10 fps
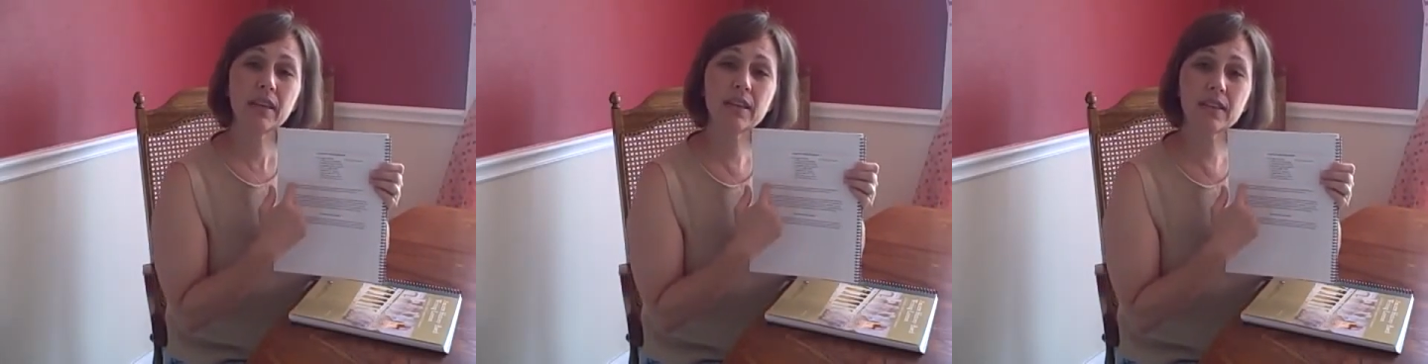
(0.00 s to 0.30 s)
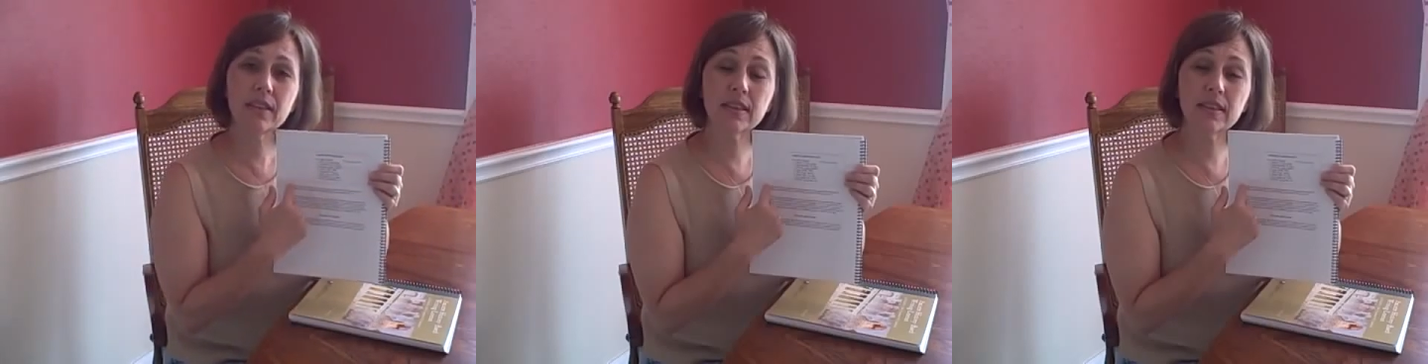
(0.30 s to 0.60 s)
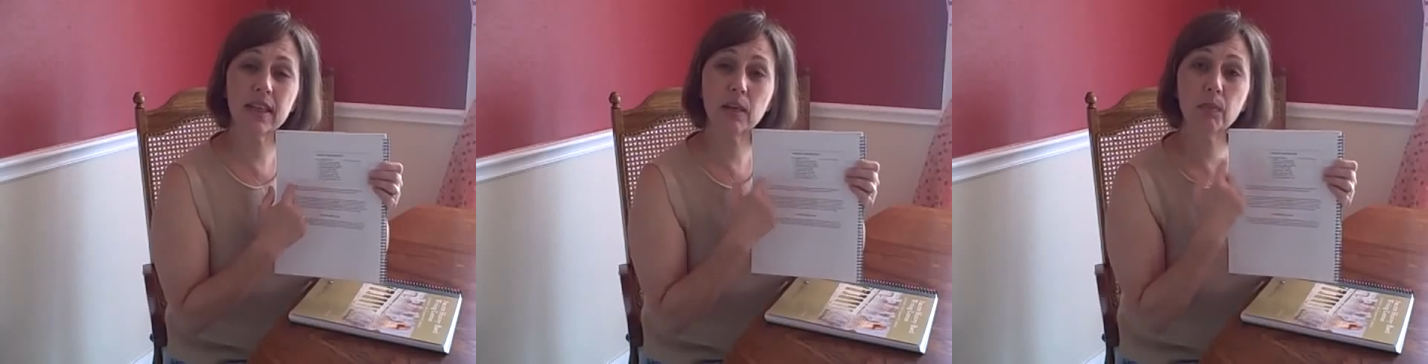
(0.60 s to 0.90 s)
this is a
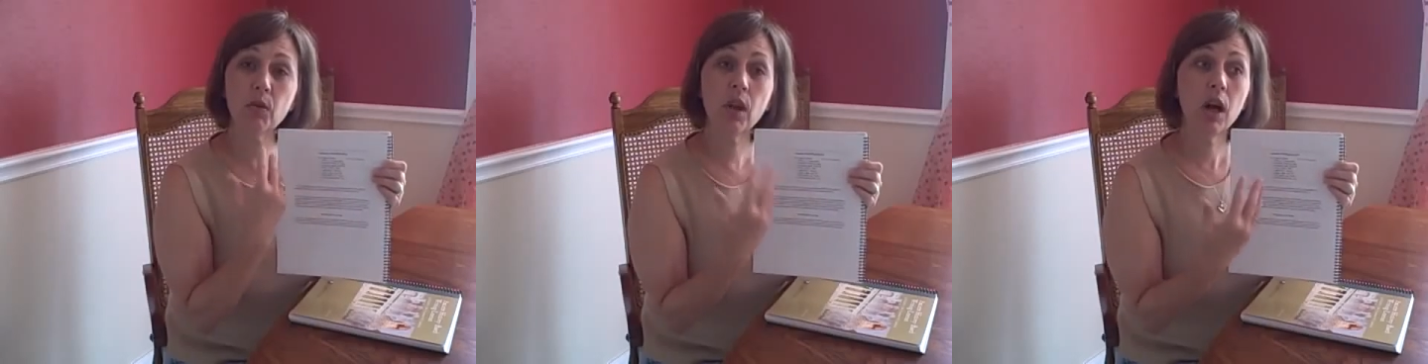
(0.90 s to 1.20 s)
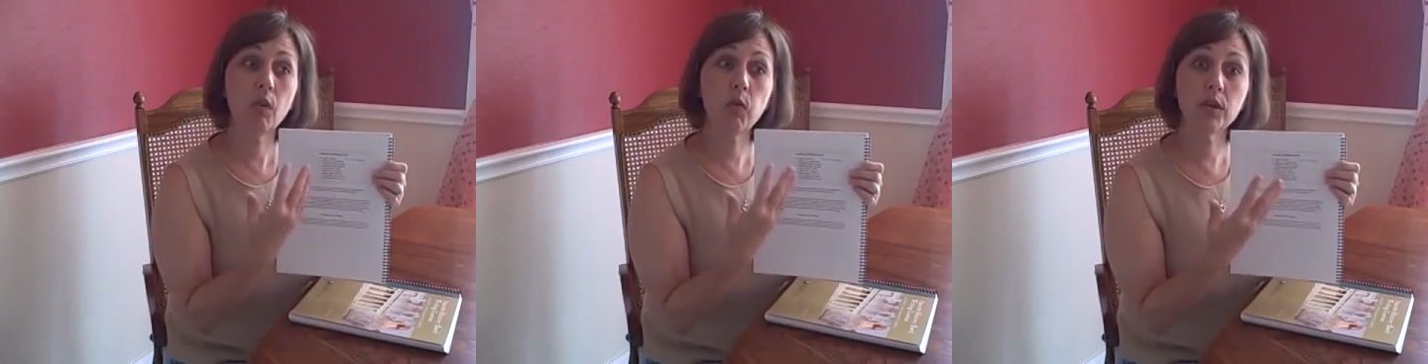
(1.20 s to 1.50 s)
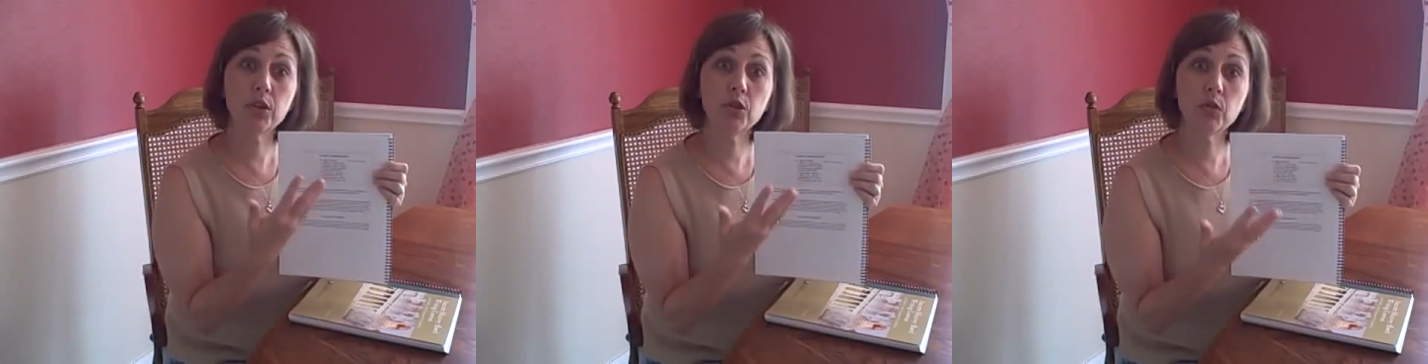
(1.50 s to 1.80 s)
sample of
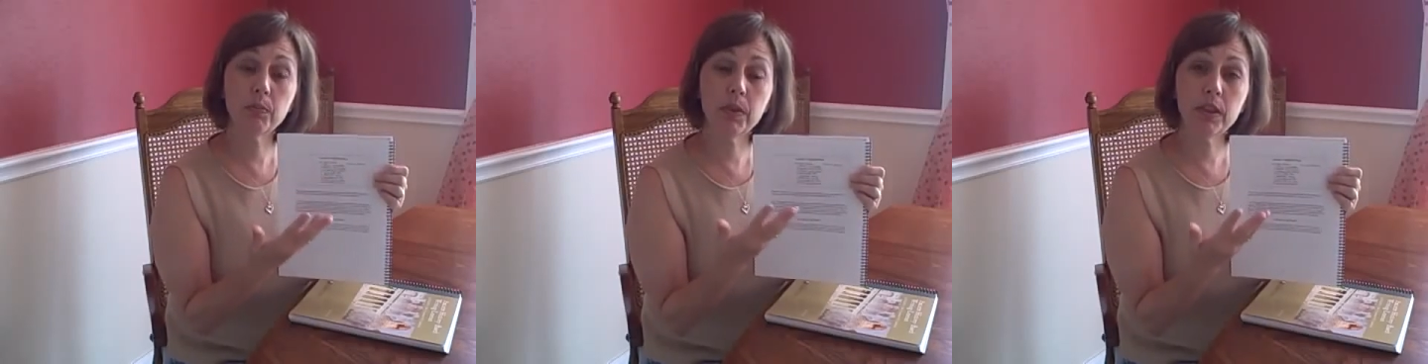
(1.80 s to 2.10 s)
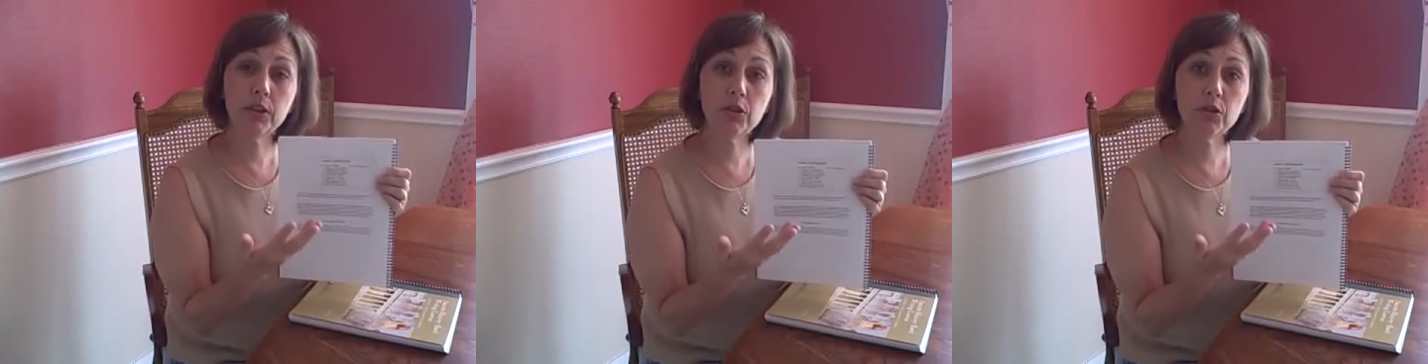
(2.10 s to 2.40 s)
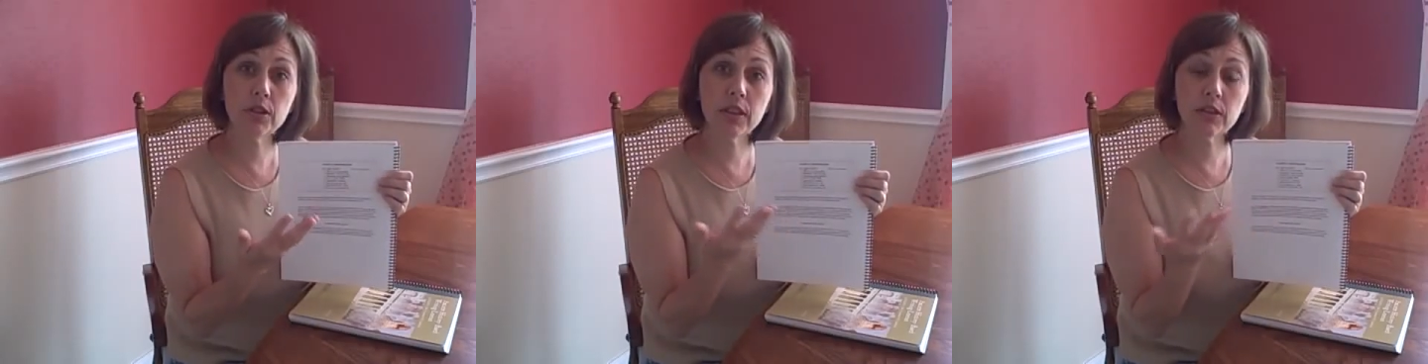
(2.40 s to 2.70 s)
what you would be
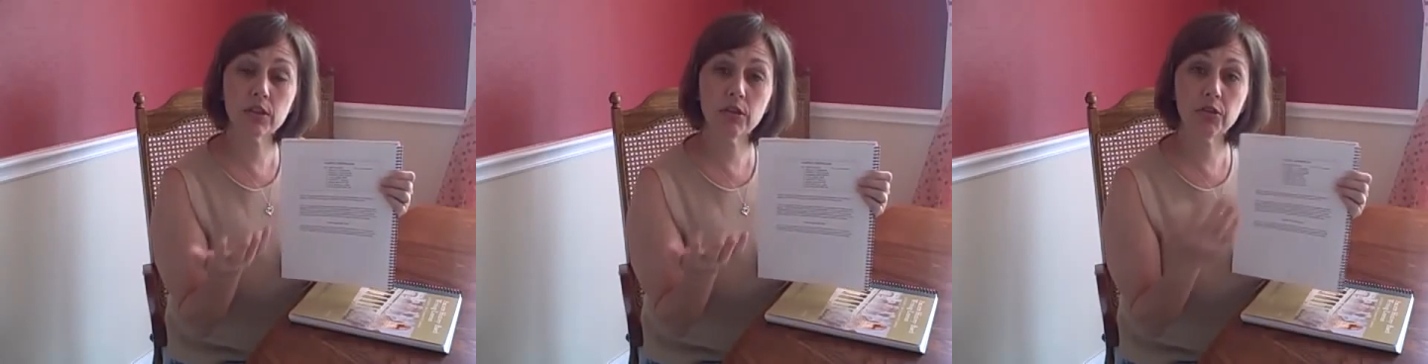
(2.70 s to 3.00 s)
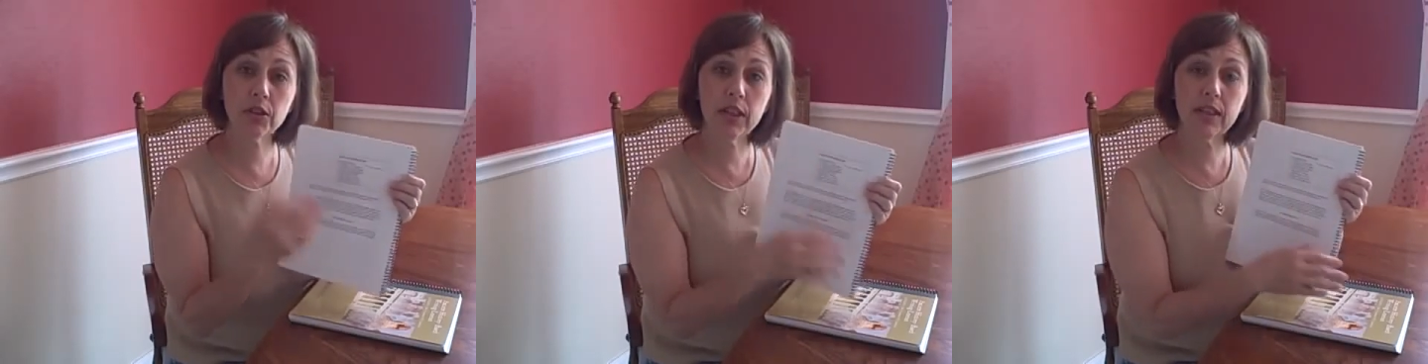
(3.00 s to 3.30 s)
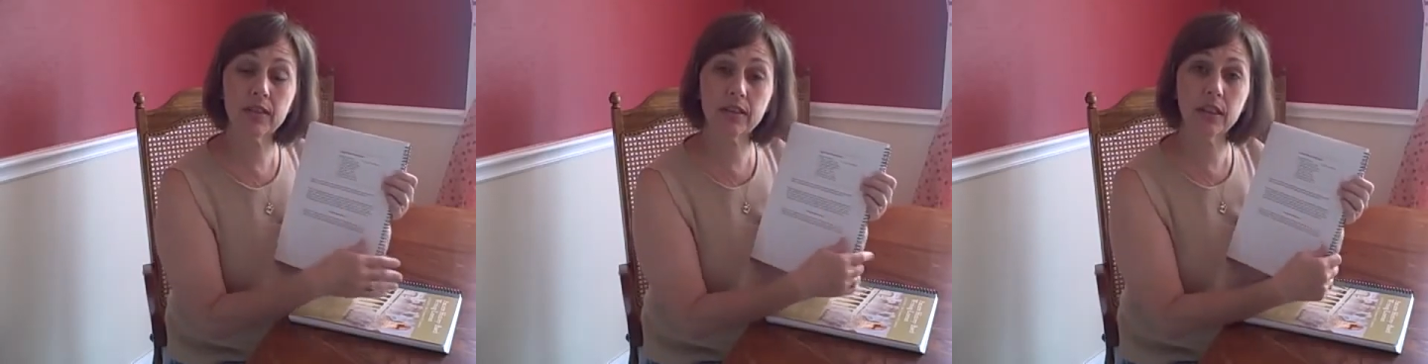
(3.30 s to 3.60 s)
using so your
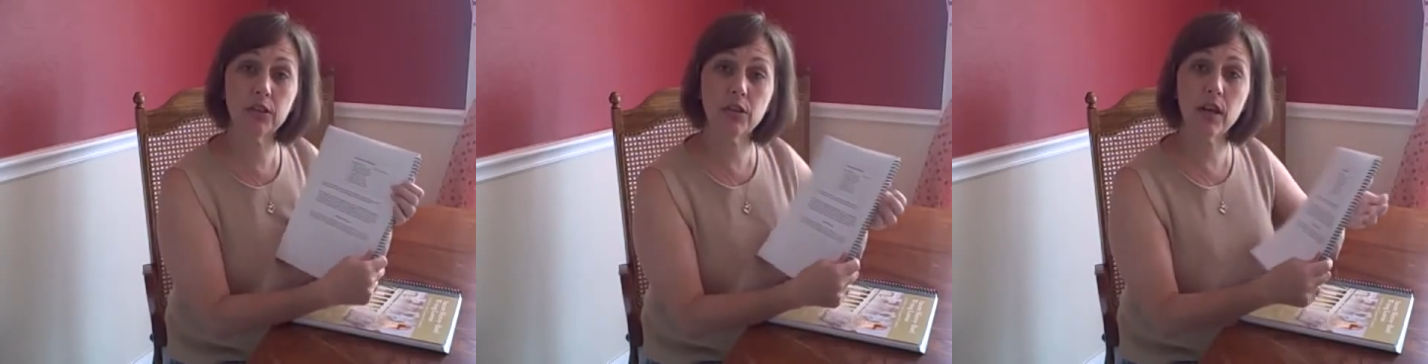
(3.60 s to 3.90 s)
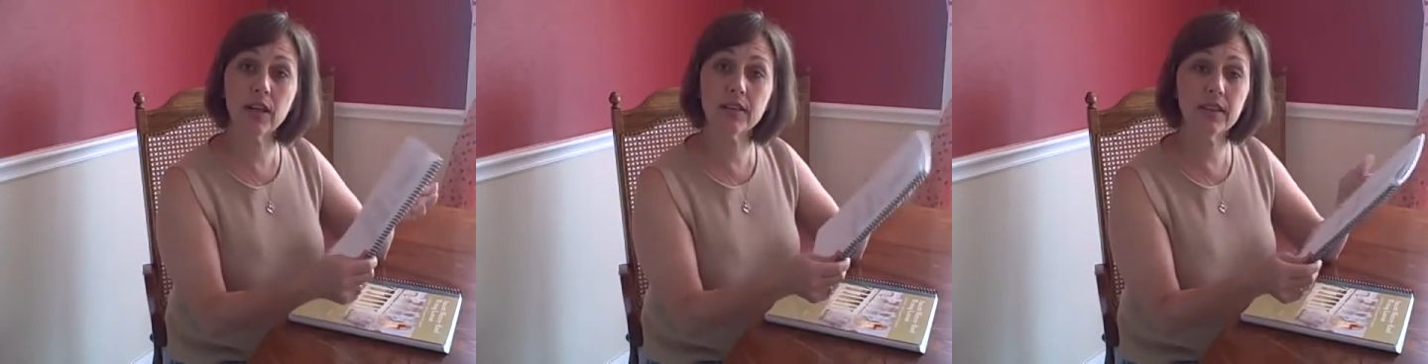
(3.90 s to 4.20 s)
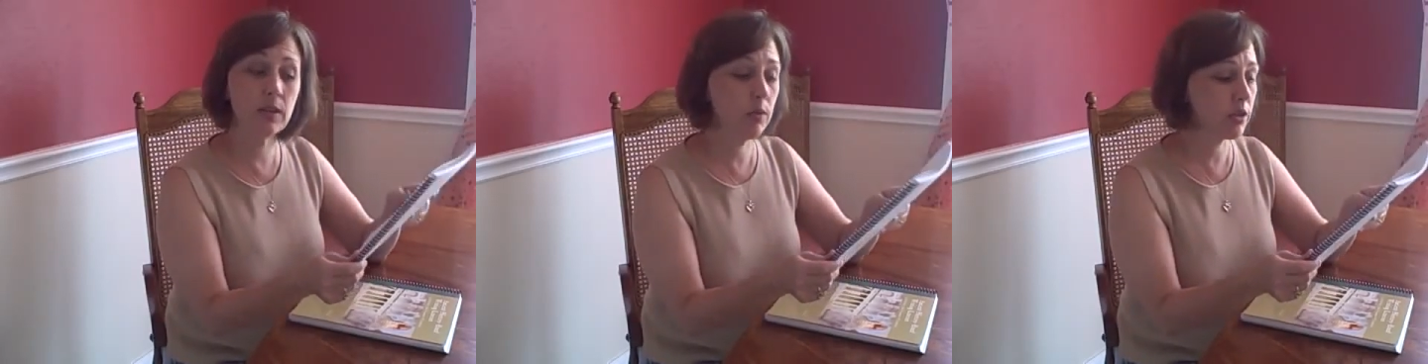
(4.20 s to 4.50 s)
kids can uh,
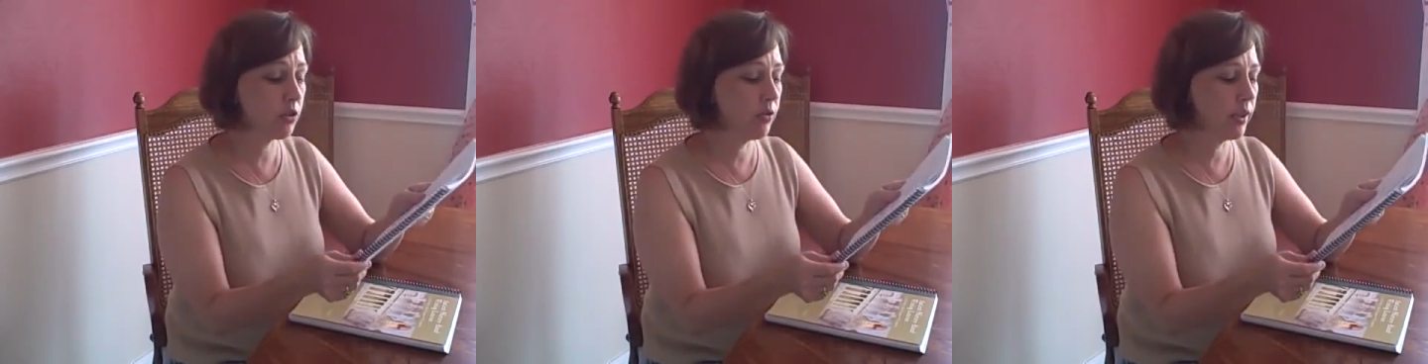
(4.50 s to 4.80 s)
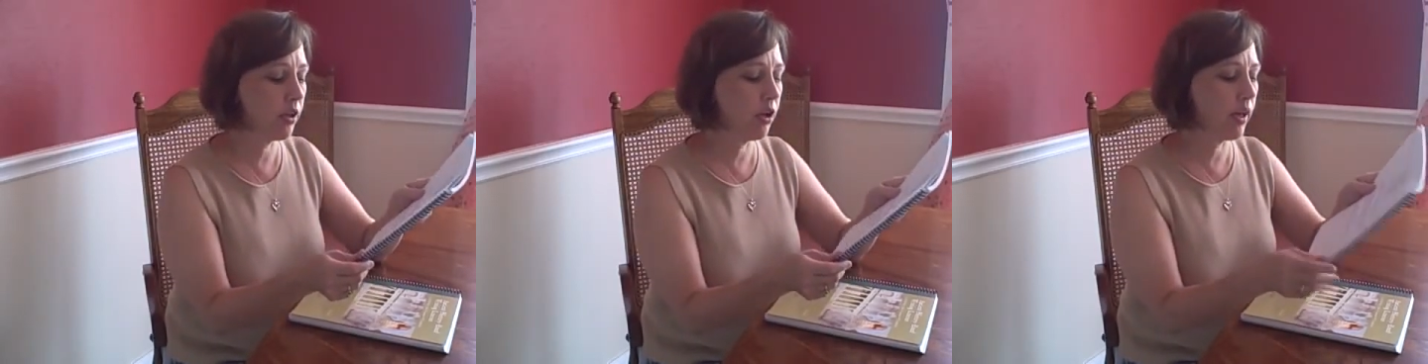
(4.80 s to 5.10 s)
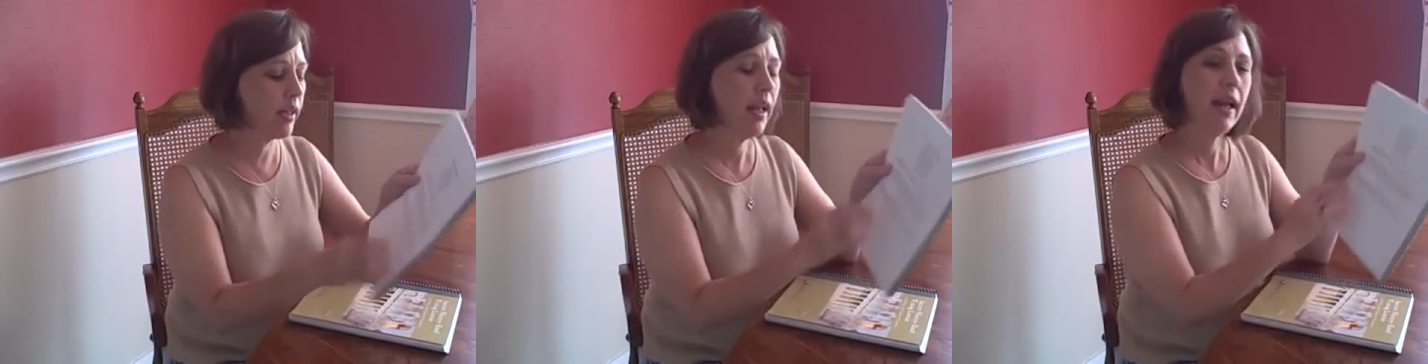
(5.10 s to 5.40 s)
see what's going on.